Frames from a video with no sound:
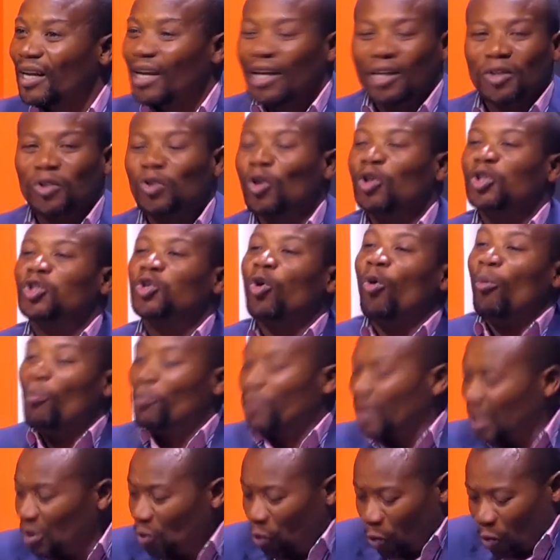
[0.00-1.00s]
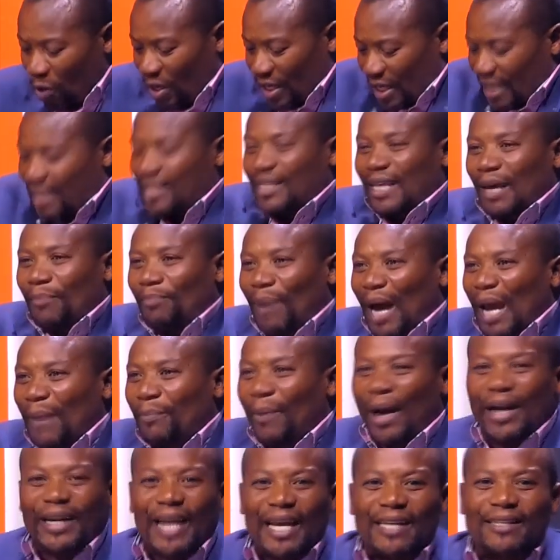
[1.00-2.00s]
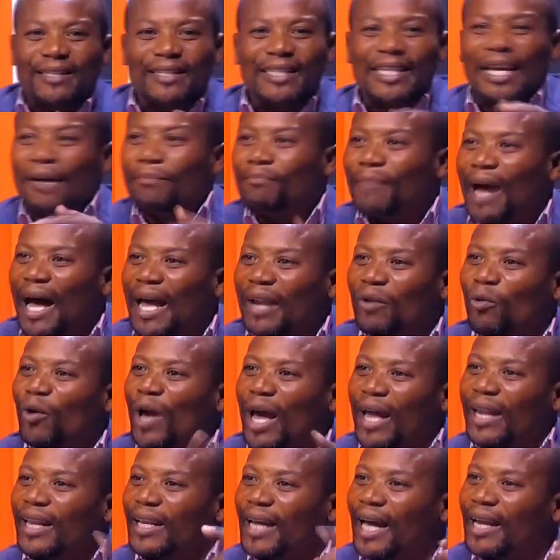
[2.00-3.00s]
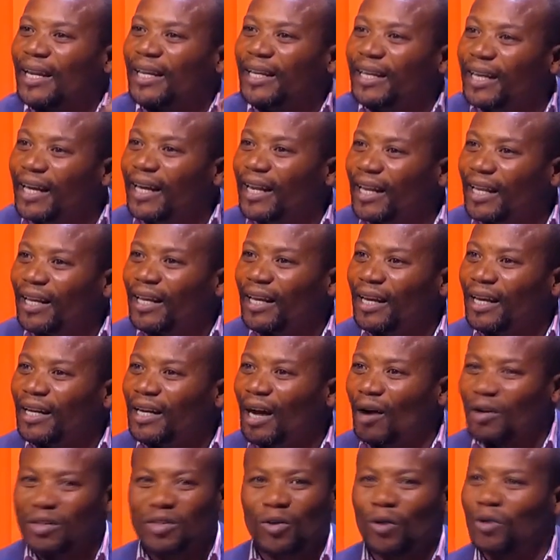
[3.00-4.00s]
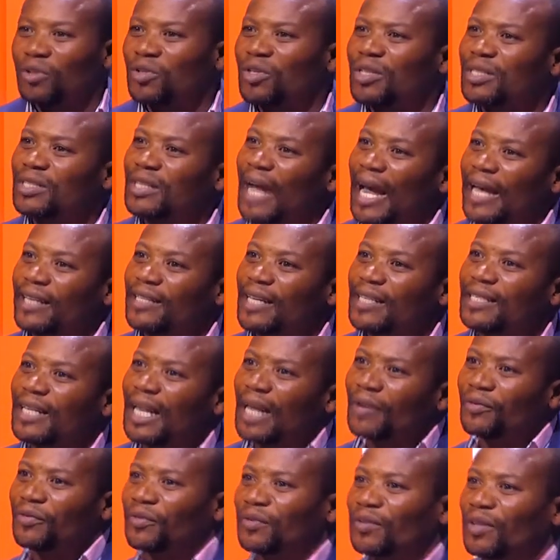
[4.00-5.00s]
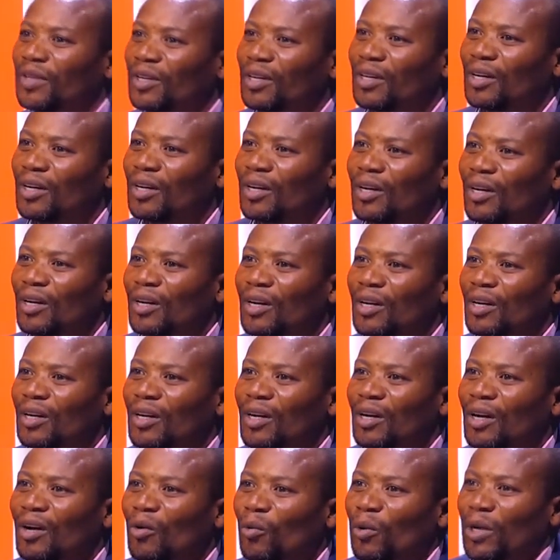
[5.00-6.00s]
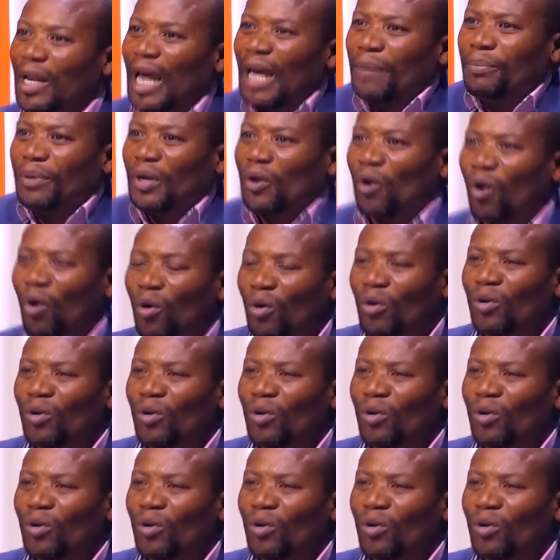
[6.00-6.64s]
So to me, who reads the Bible and I see a man wearing an earring, I say, this guy is a slave. Will I be wrong?